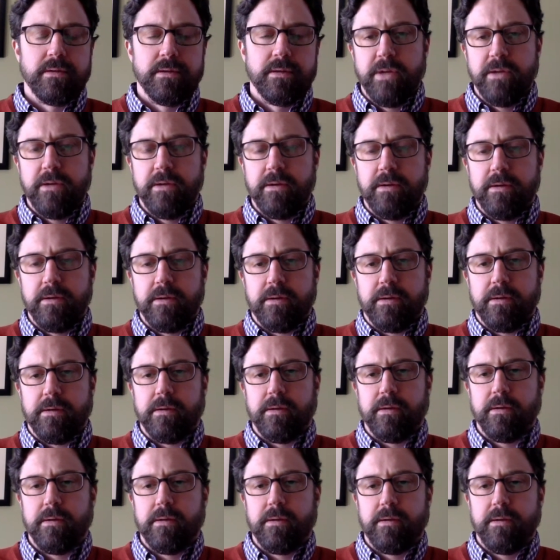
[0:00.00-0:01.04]
We
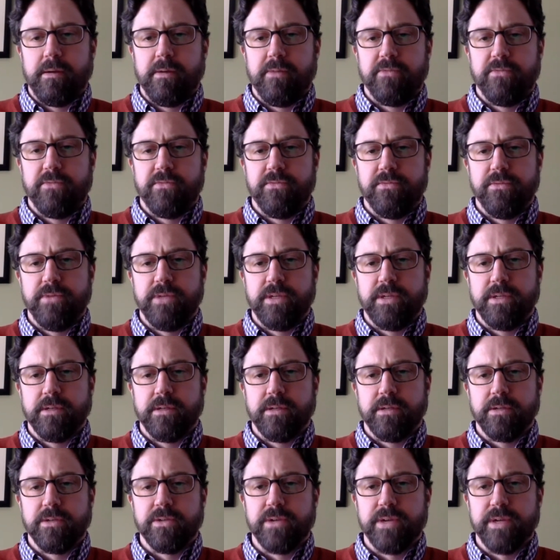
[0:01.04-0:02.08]
have
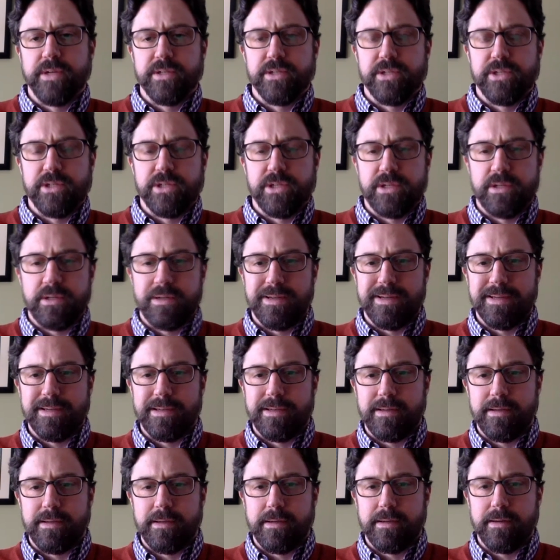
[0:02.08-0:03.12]
recently
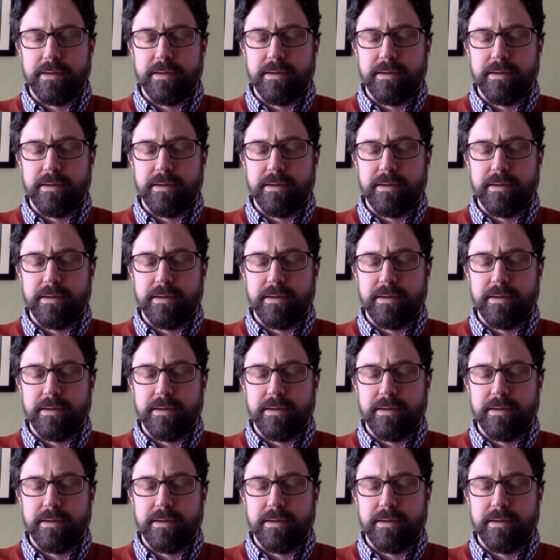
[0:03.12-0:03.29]
transitioned